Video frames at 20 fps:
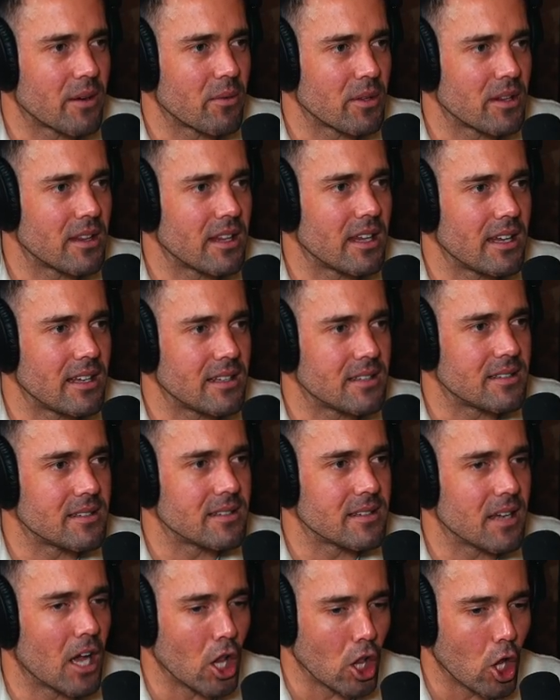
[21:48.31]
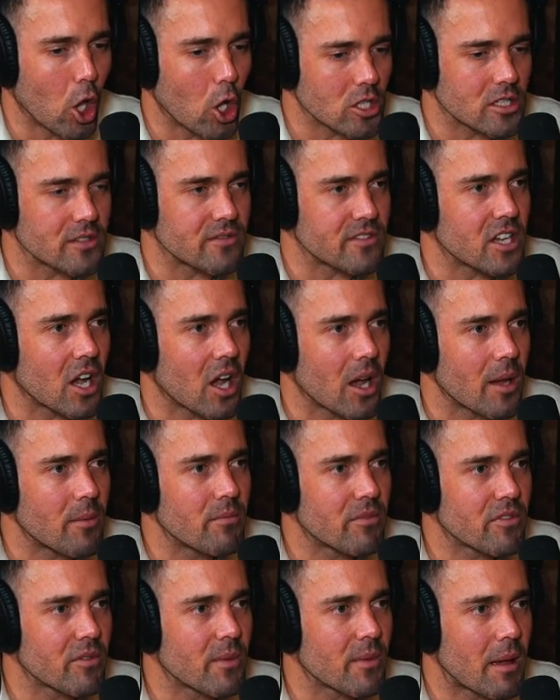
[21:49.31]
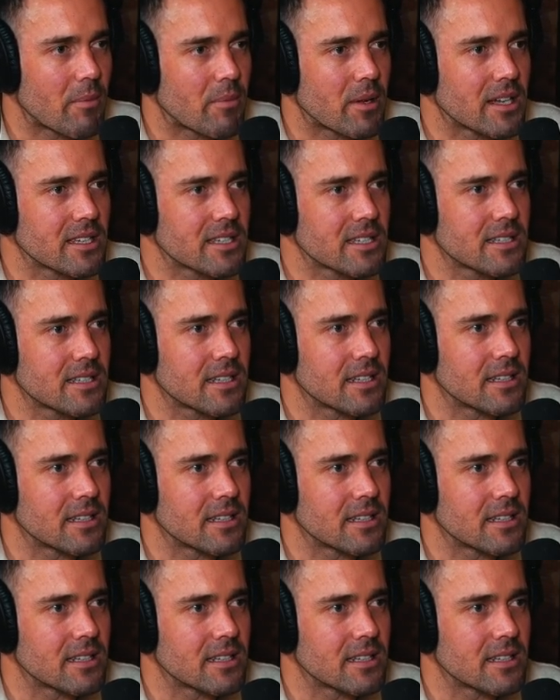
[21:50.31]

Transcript: we'd need a lot of time from that person.